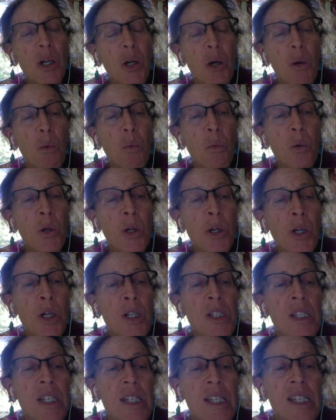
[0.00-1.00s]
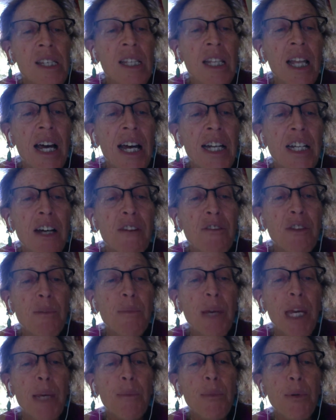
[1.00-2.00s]
Words slide off the
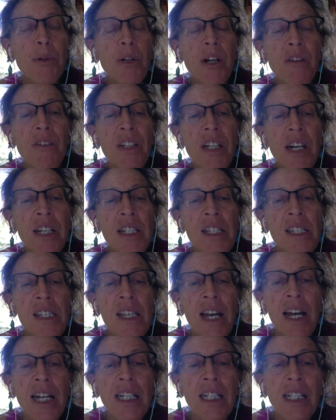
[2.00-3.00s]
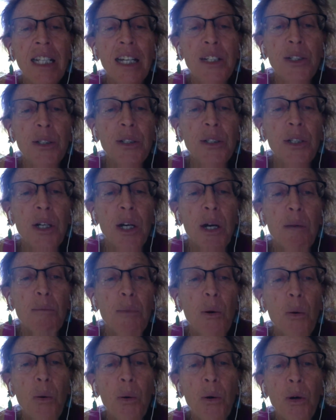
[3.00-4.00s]
paper of an unsigned letter,
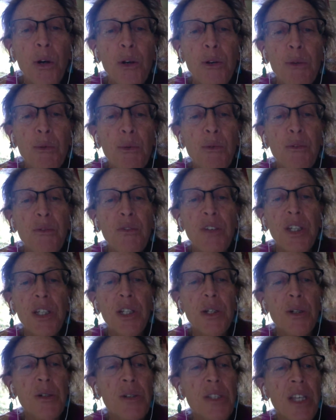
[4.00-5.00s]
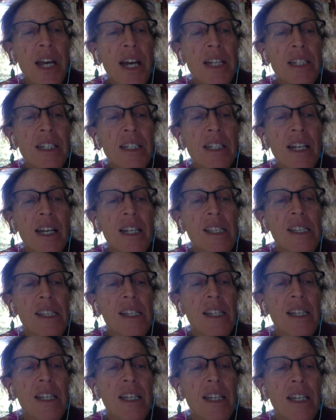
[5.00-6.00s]
pour through figures at dusk,
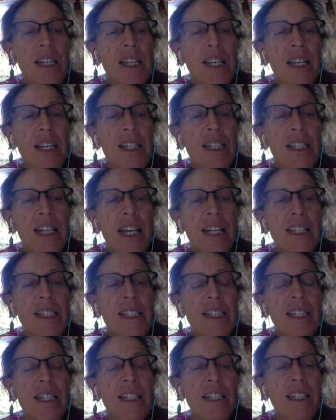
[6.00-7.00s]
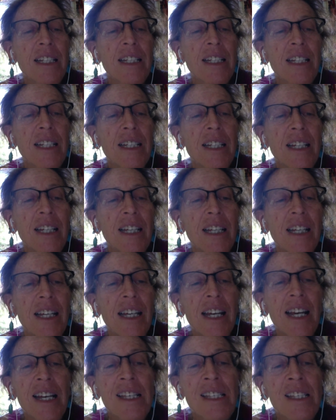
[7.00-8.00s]
dancing.
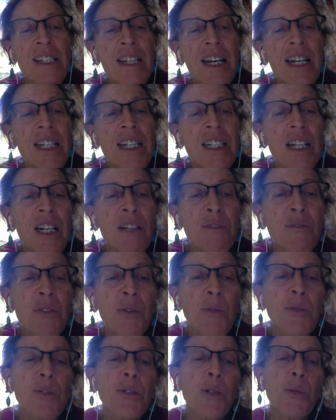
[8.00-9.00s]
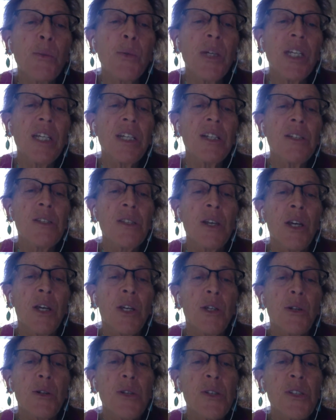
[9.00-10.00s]
As night unfolds her wings,
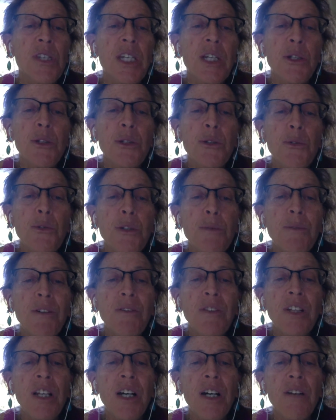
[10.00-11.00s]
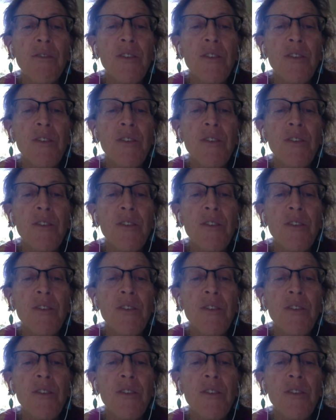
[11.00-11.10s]
your secret dream of love